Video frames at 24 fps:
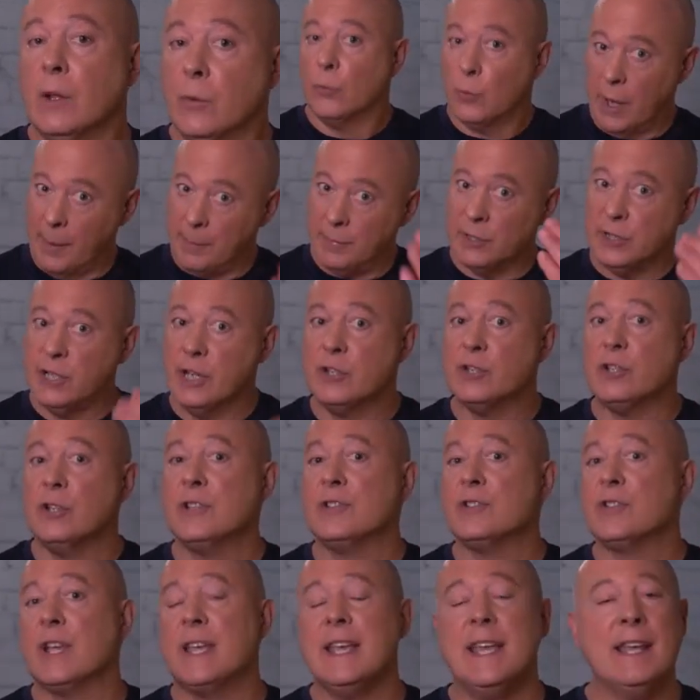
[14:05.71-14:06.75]
Repetition
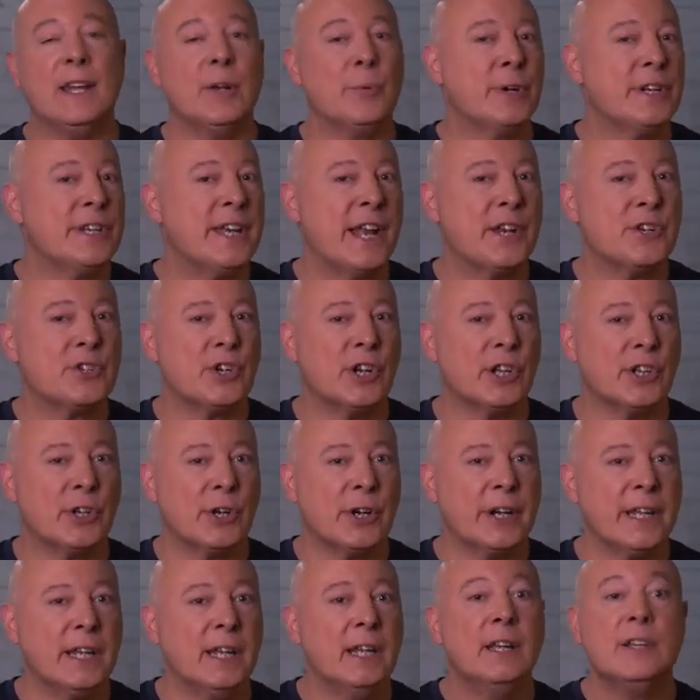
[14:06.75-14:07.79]
is the key to retention and
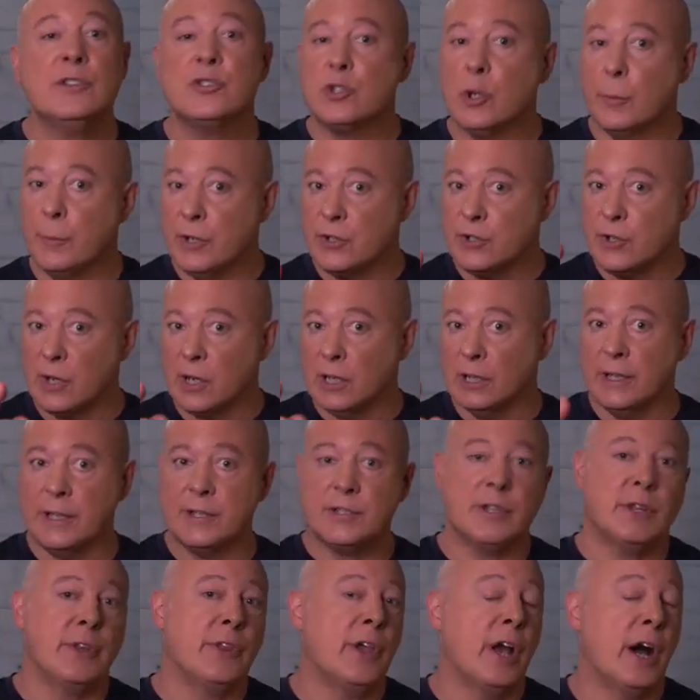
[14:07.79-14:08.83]
learning, so be sure to
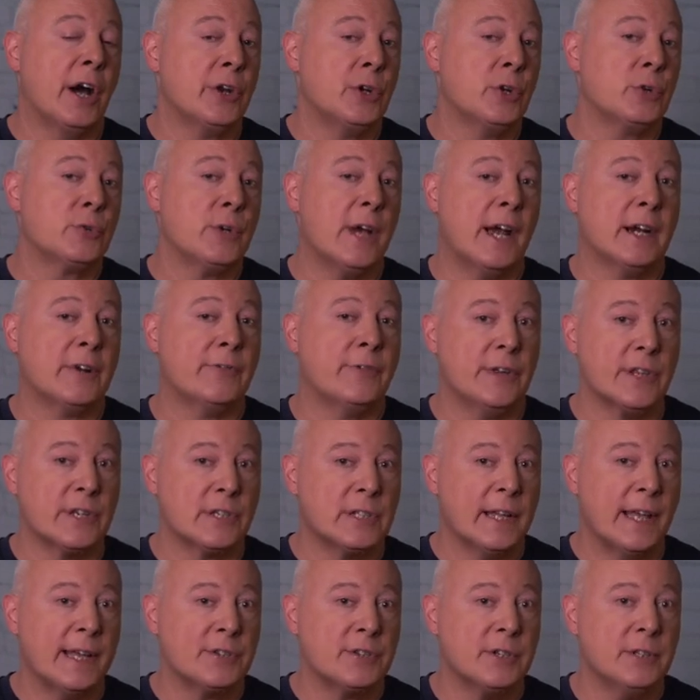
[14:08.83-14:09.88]
listen to the audio track for this
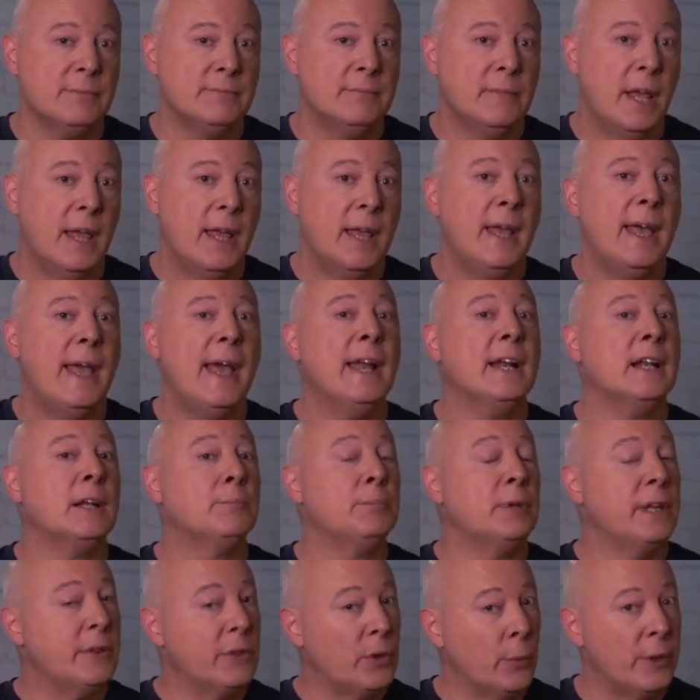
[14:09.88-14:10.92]
lesson and
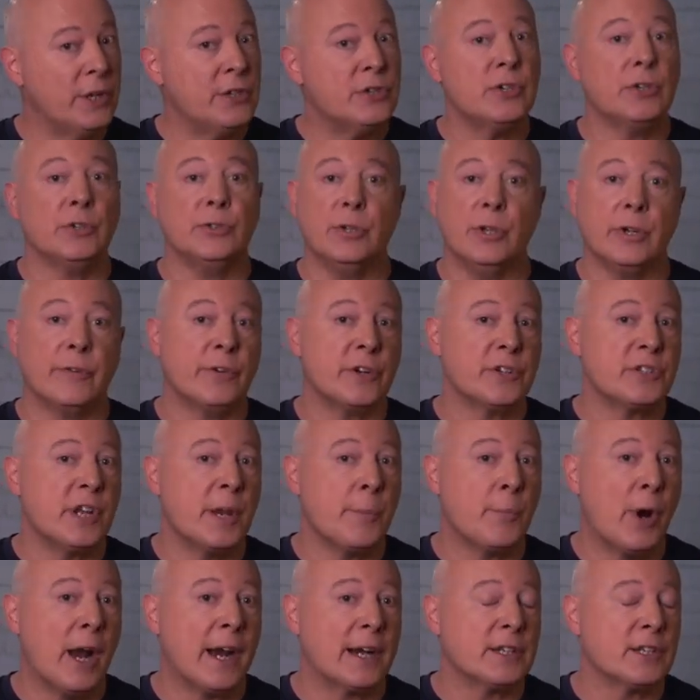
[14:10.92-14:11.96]
complete the Windshield University
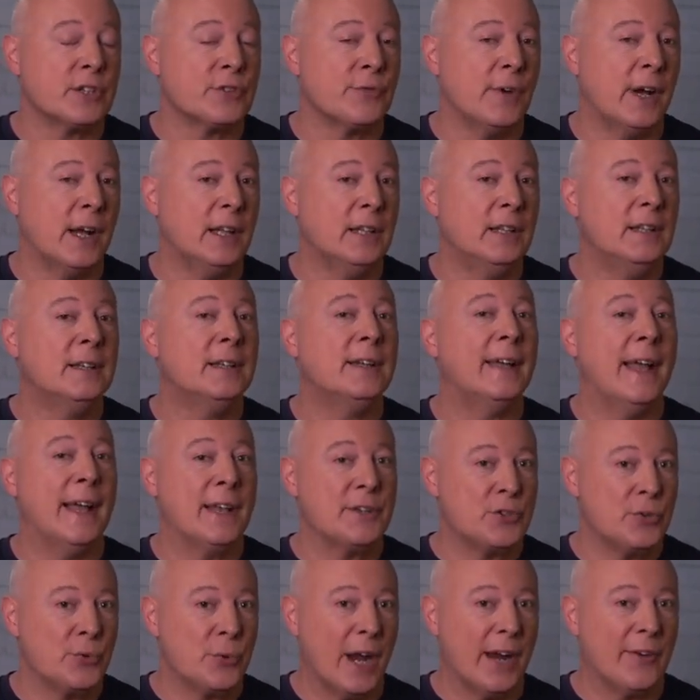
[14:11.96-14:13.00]
practice file
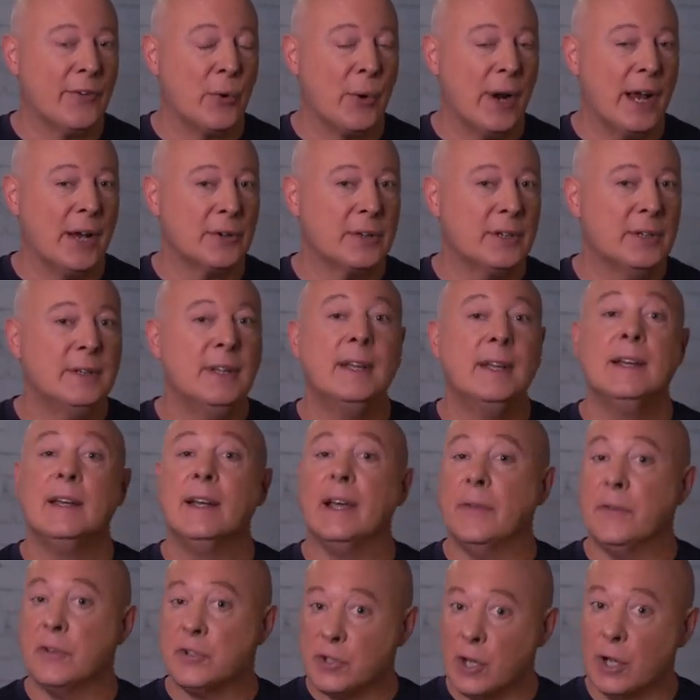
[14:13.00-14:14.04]
as you drive around.
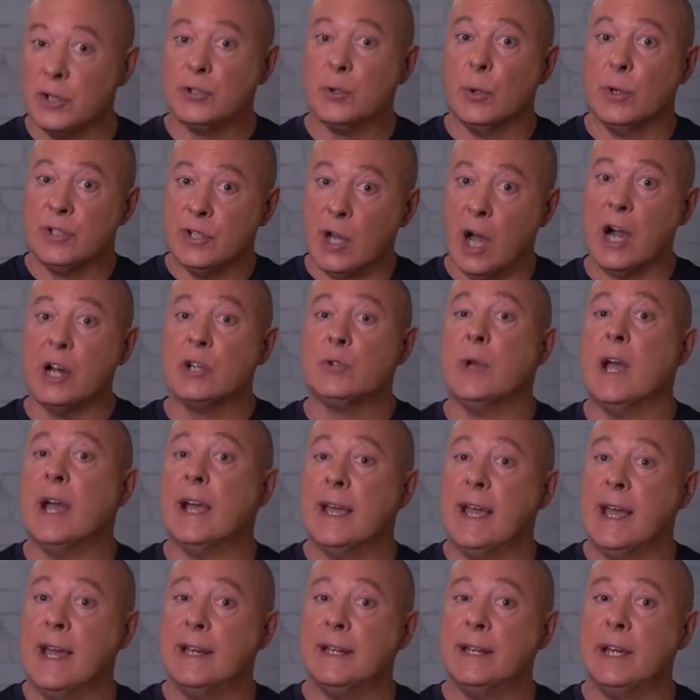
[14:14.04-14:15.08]
And there's also a talk
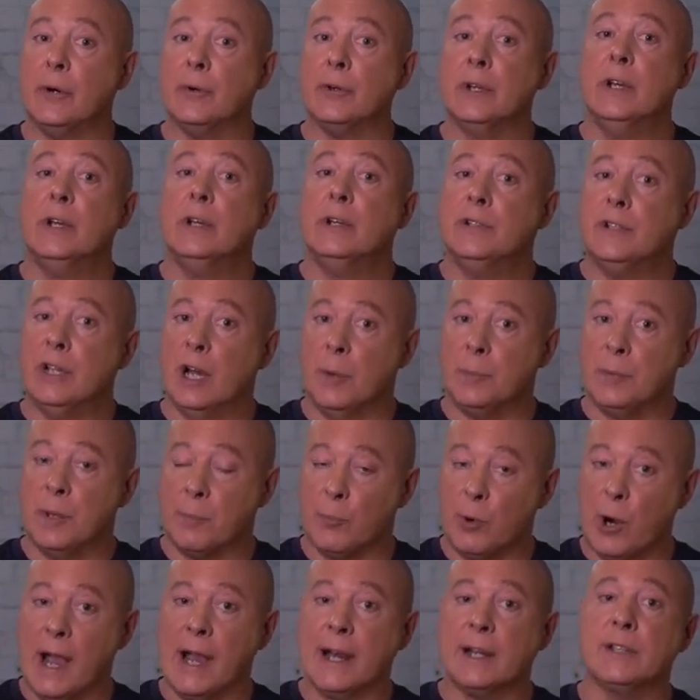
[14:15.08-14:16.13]
track handout to help you
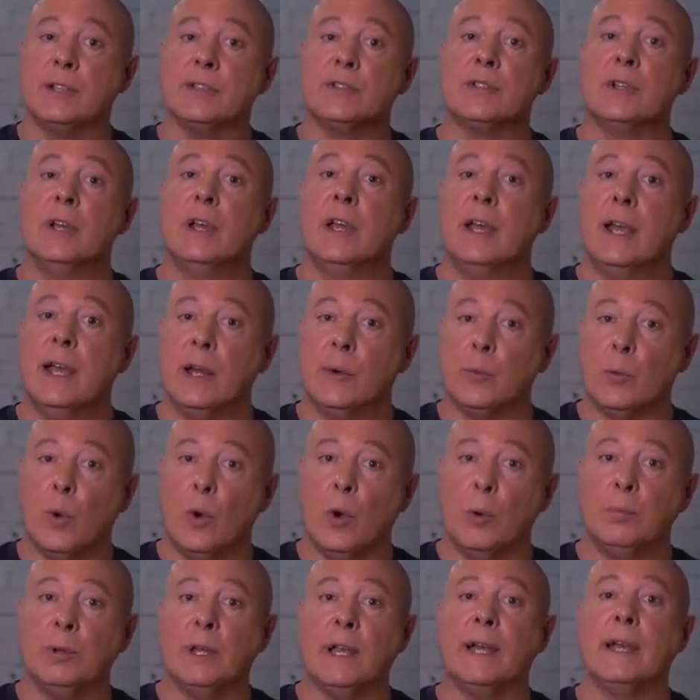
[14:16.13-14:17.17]
practice and
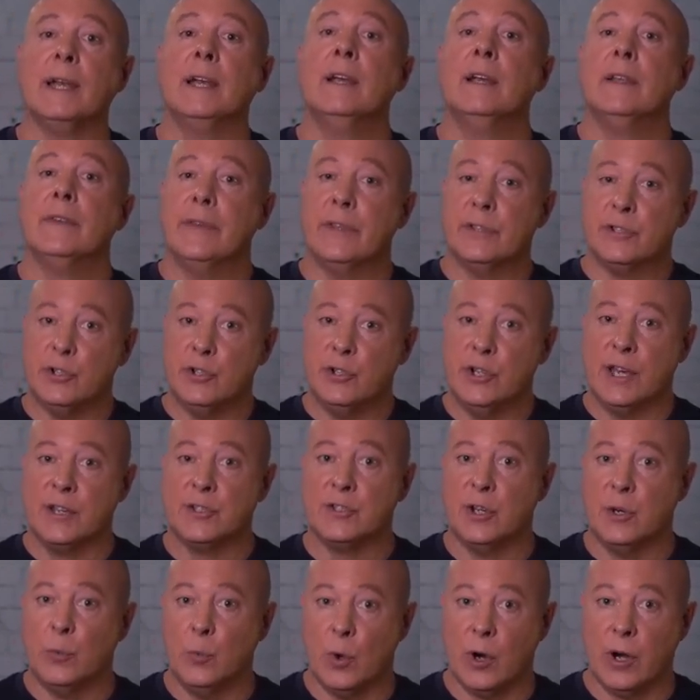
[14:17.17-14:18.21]
role play the
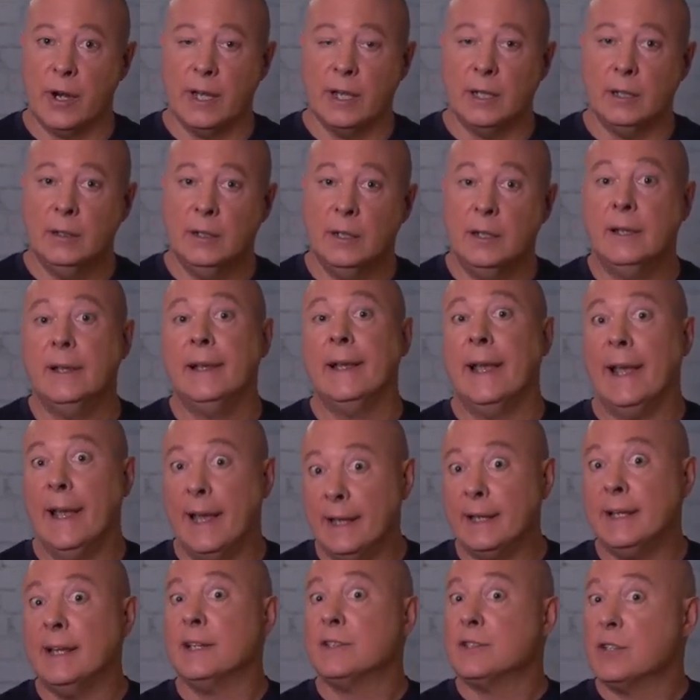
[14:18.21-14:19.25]
suggested wording.
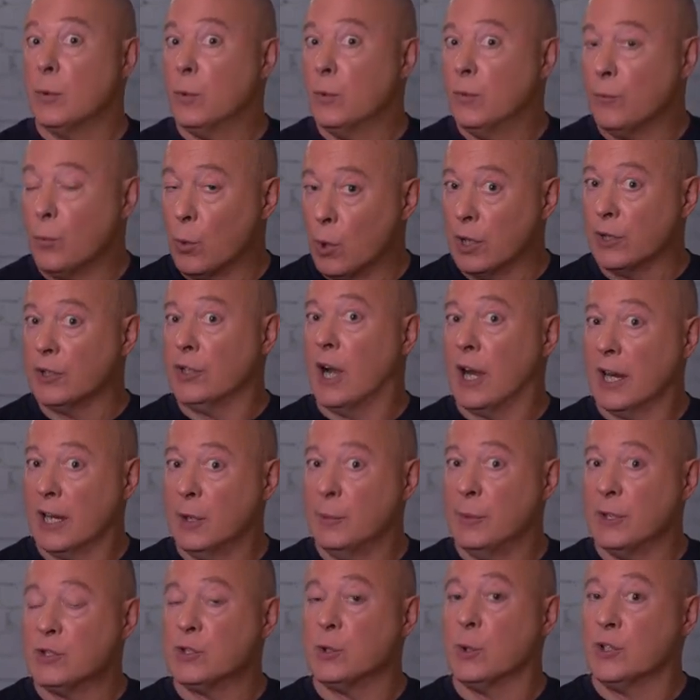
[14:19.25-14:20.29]
And it's a Word
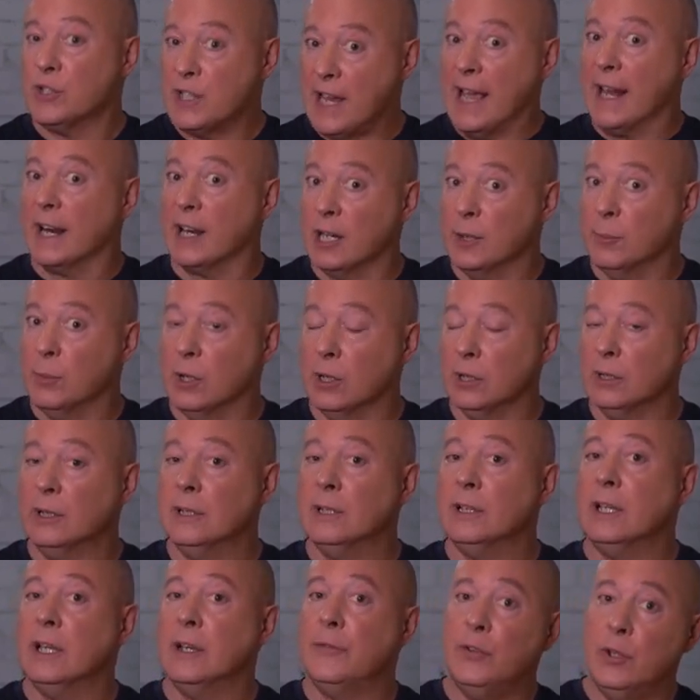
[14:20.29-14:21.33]
document, so it's editable
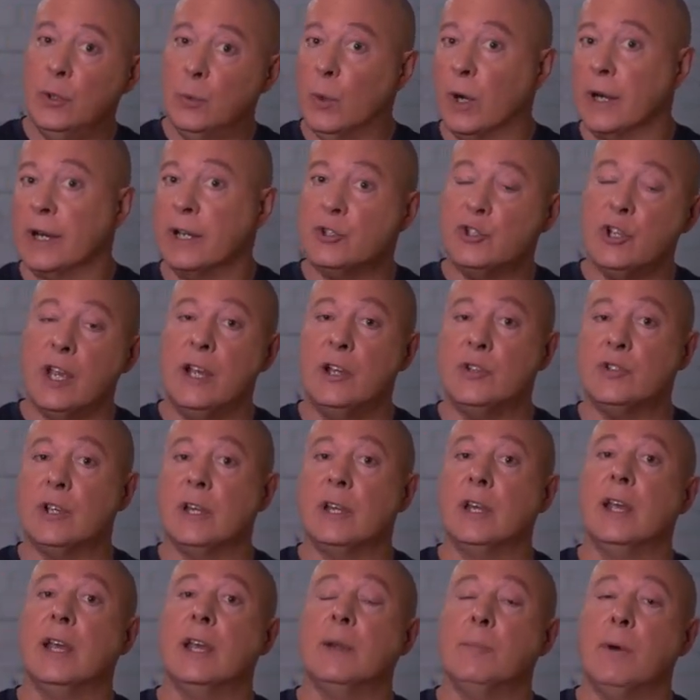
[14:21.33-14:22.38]
if you want to change
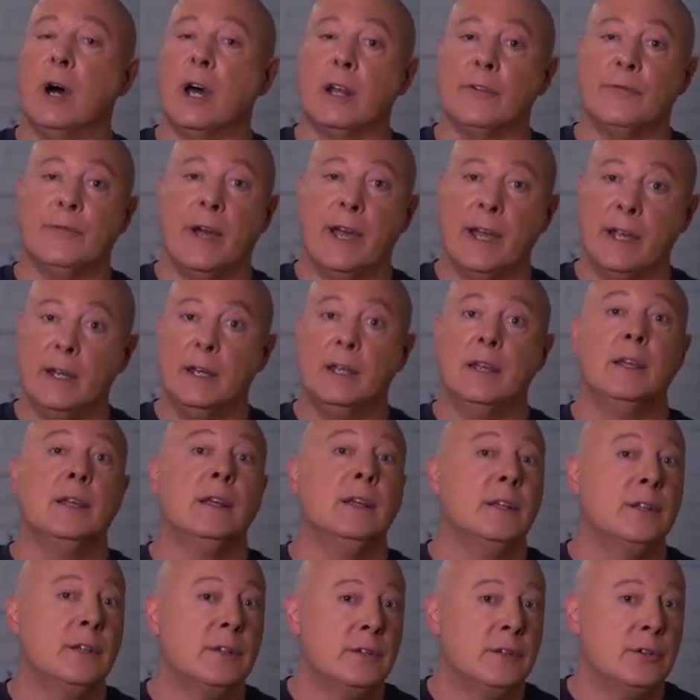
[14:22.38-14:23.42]
it and modify it
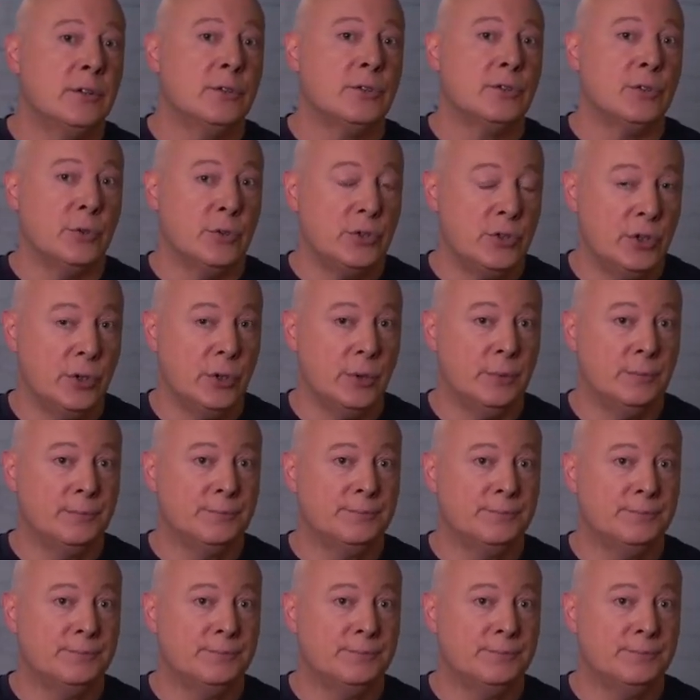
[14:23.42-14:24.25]
to suit you.